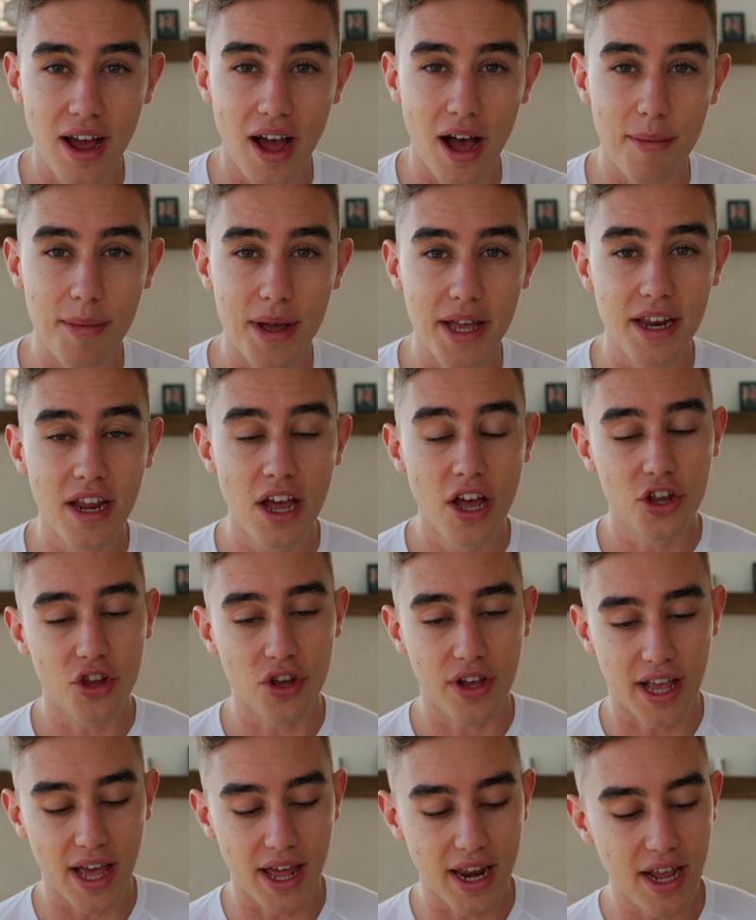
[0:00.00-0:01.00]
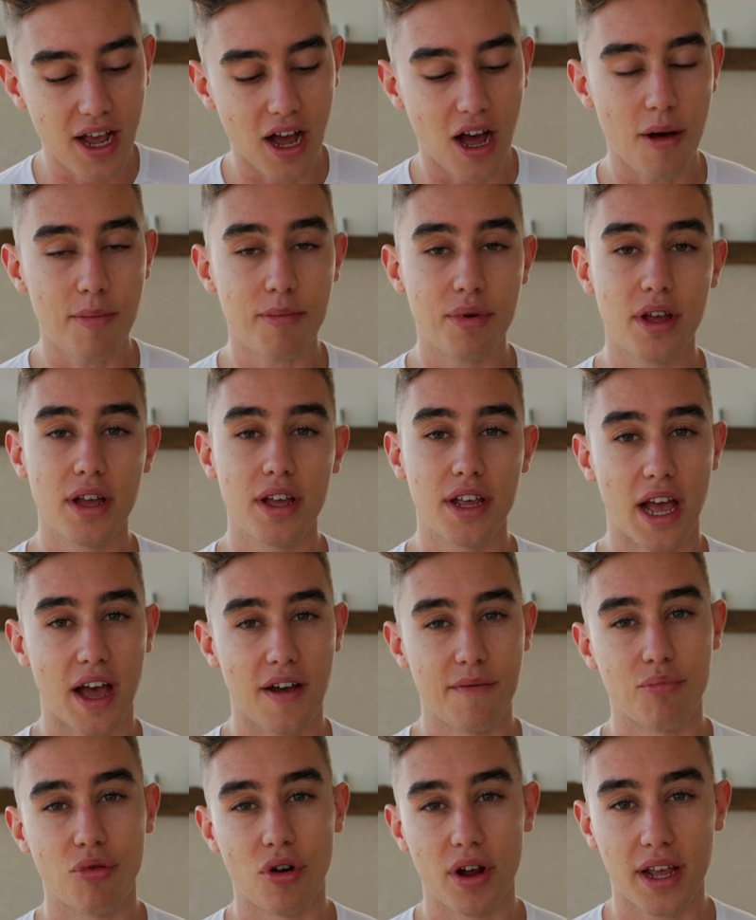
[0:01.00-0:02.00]
I mean, you're getting up, you
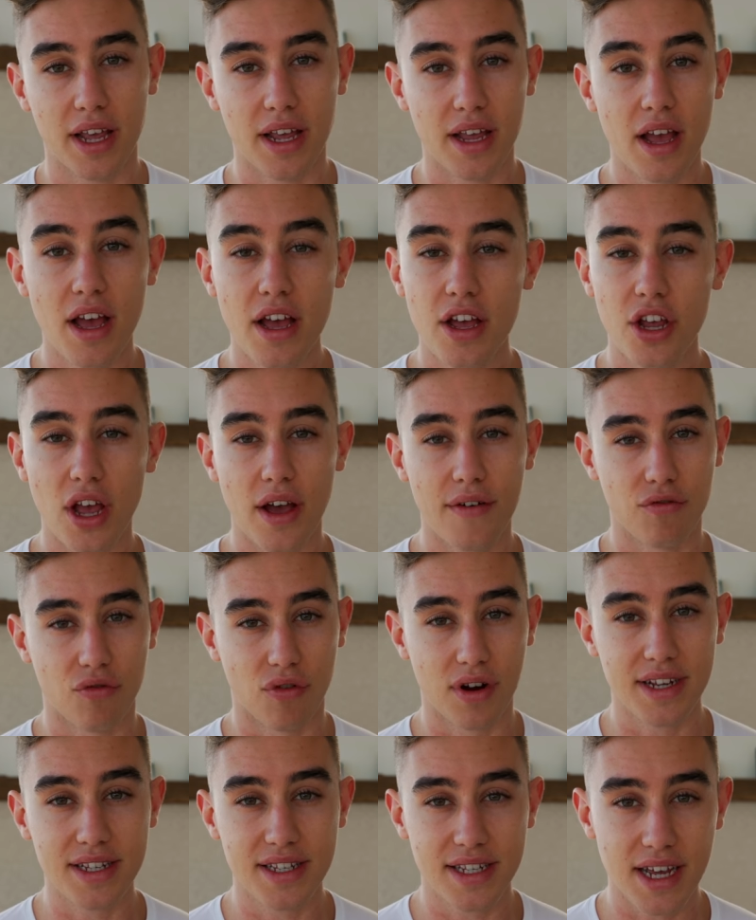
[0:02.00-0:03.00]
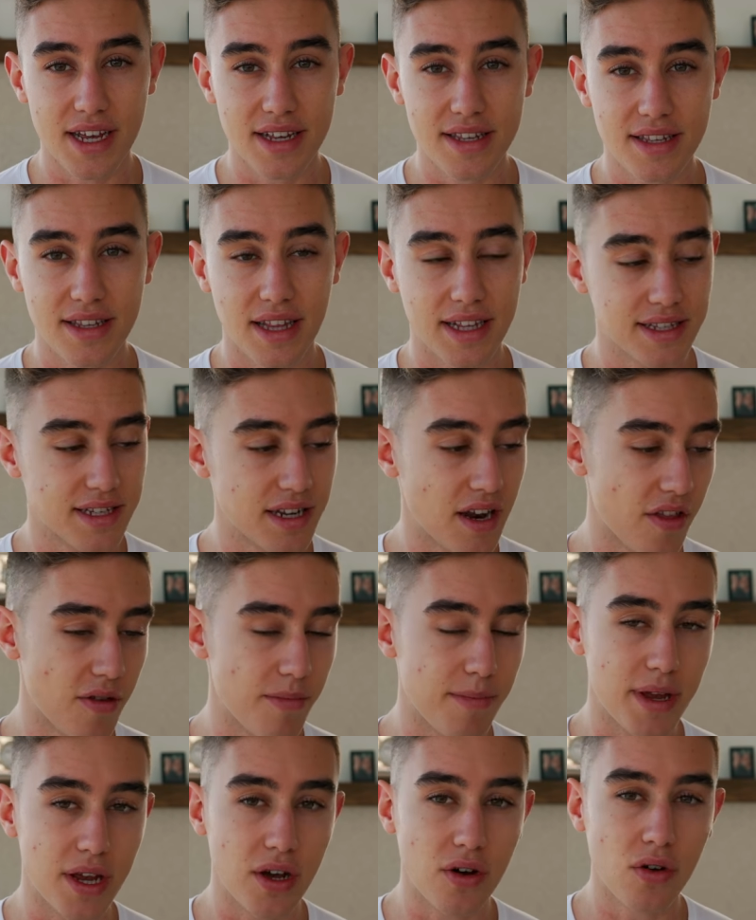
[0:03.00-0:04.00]
have brekkie, you have recess, that's another
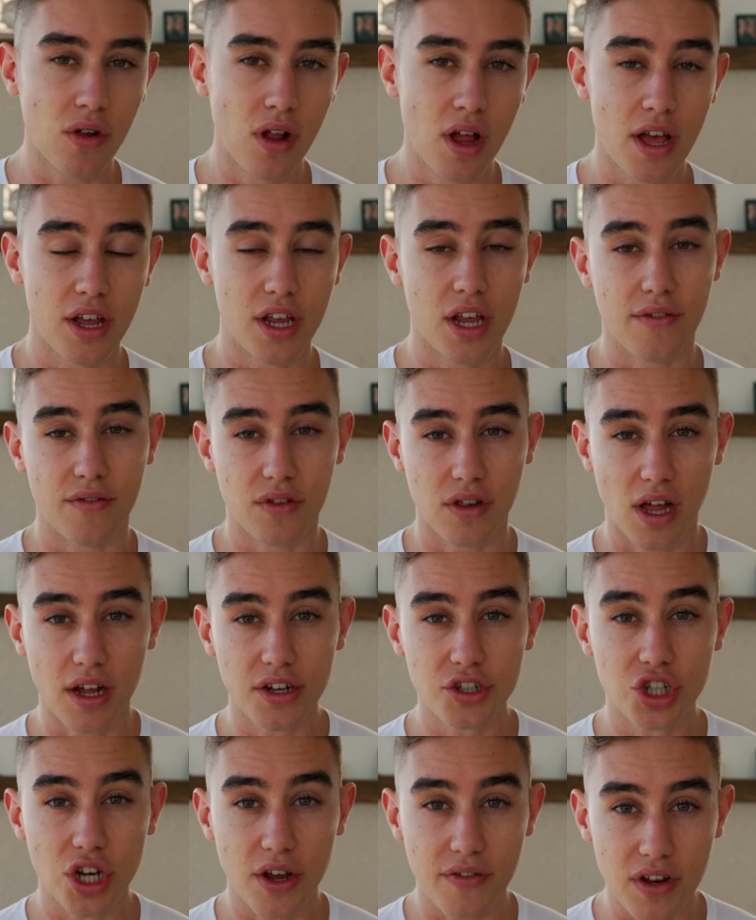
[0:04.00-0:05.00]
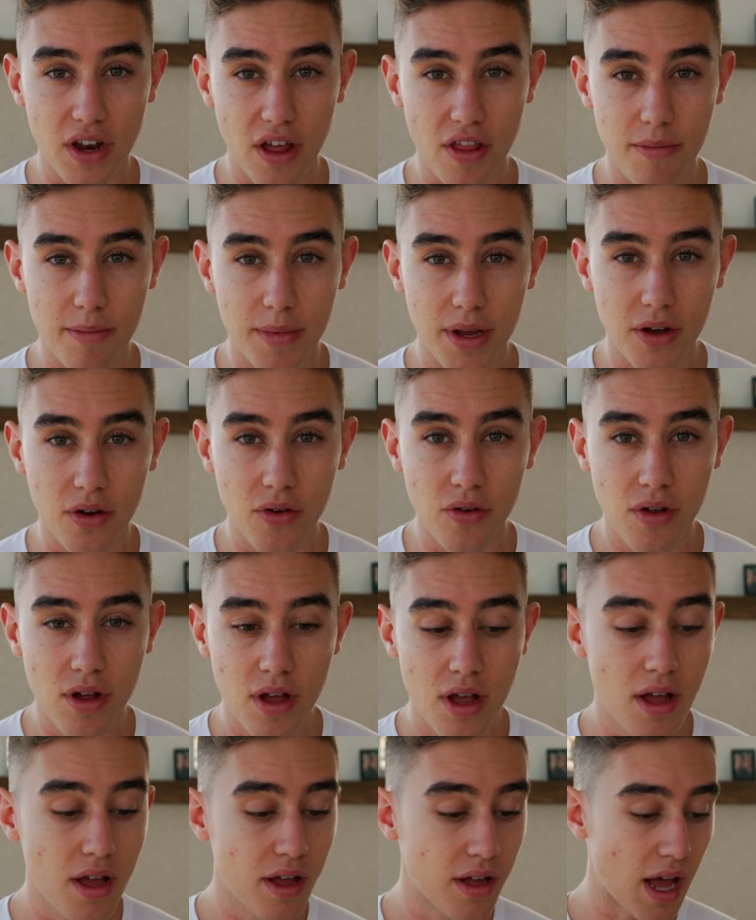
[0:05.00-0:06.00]
meal, you have lunch, you have another
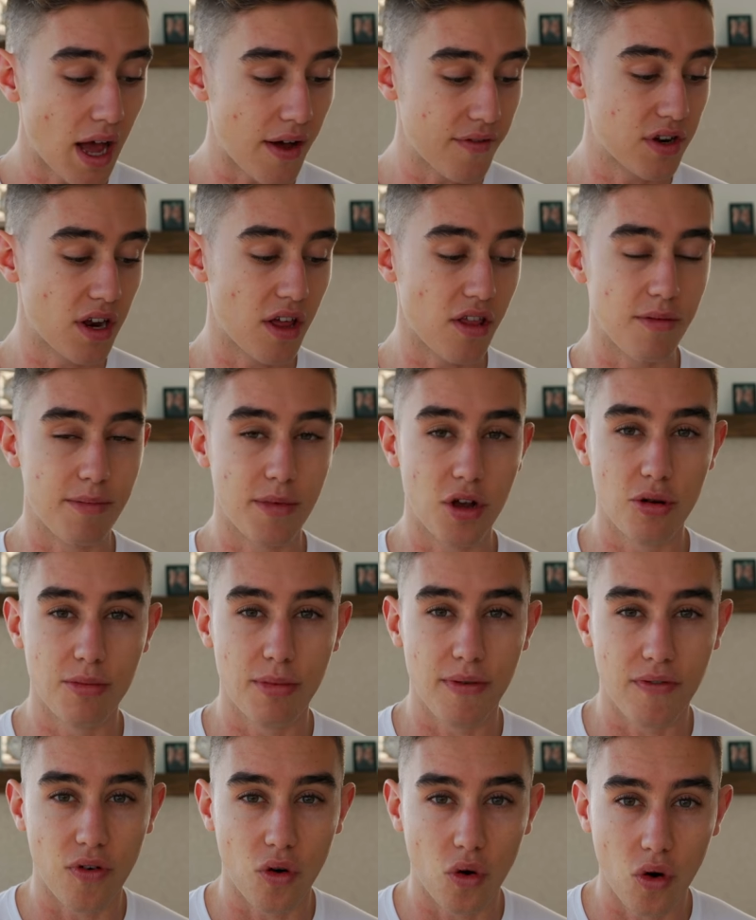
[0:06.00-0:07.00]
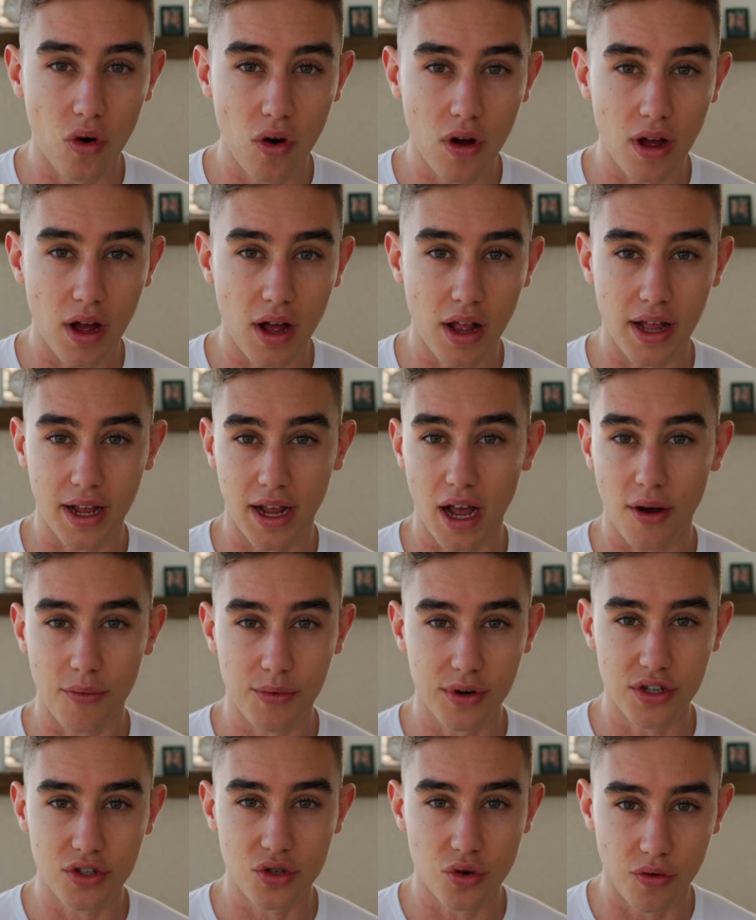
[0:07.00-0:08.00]
meal before, like up
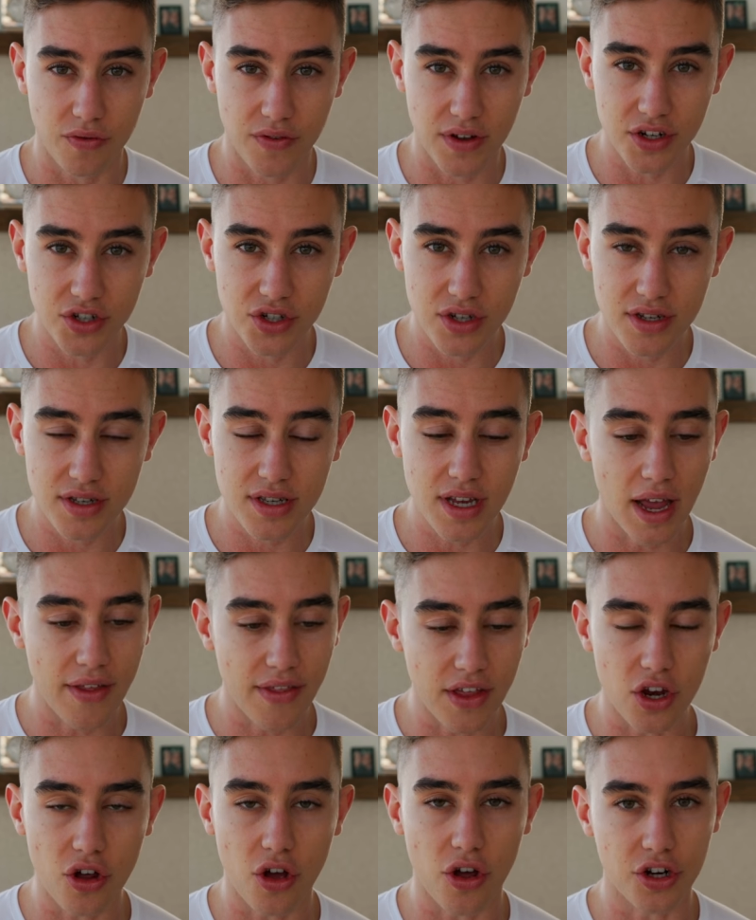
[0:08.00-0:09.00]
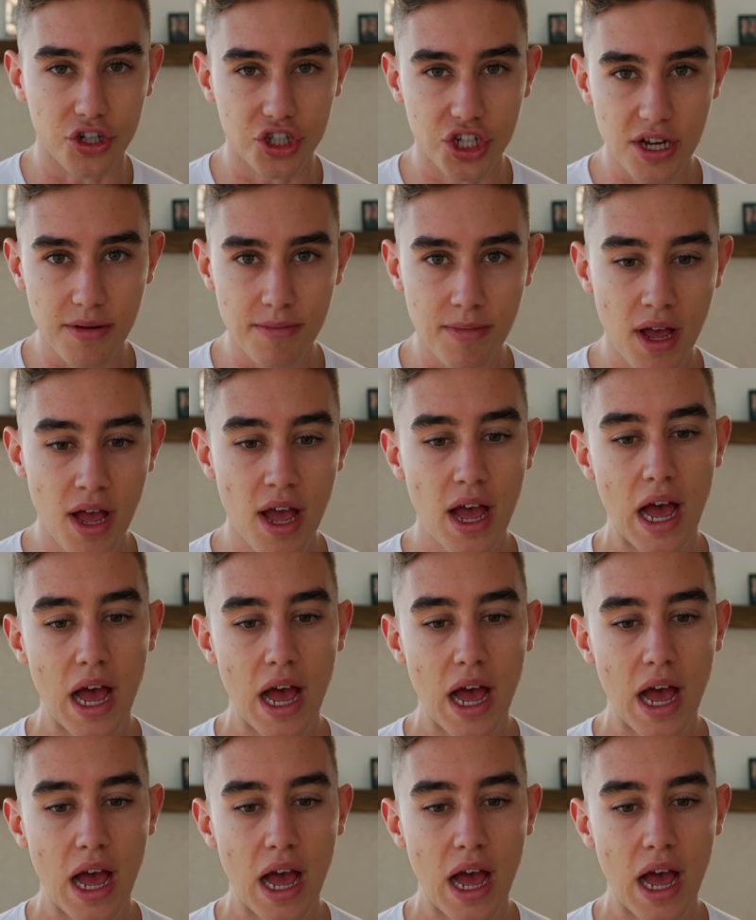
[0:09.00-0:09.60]
when school finishes, and then you go to gym,